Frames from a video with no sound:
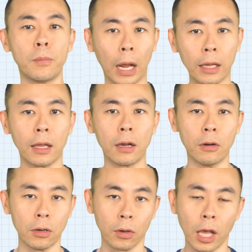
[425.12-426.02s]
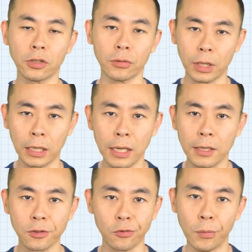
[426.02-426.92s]
practical and occasional
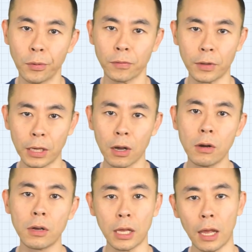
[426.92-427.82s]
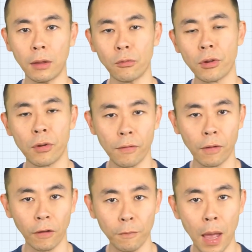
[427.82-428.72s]
techniques to improve the encoding and
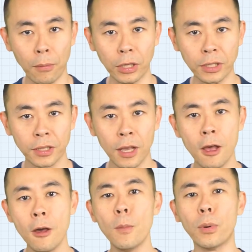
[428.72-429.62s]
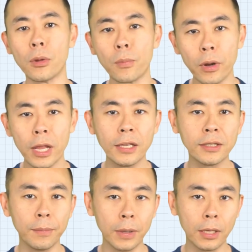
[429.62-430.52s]
retrieval of memories, but a
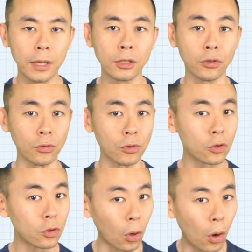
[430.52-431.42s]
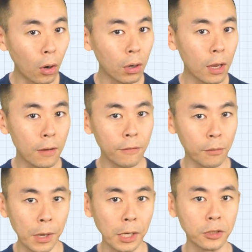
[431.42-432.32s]
brain's ability to store the
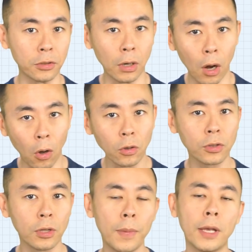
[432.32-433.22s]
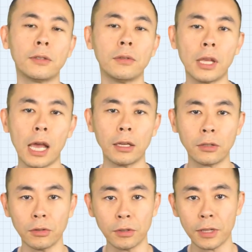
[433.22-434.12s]
information also depends on the
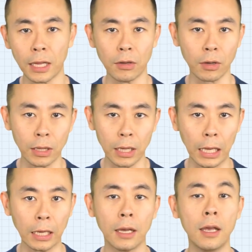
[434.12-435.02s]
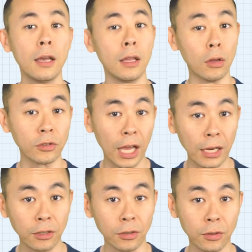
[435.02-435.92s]
attitudes that you can take, and those
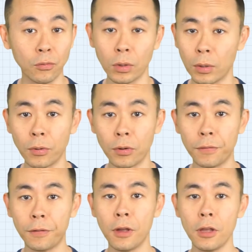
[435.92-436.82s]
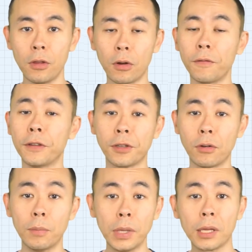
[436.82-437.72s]
attitudes will improve your
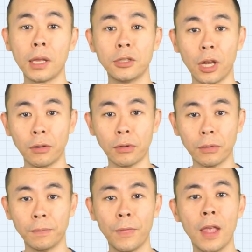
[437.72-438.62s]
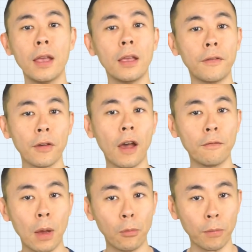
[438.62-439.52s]
physical ability in general. If you
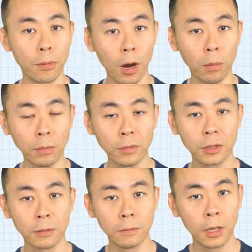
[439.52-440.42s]
have memory problems,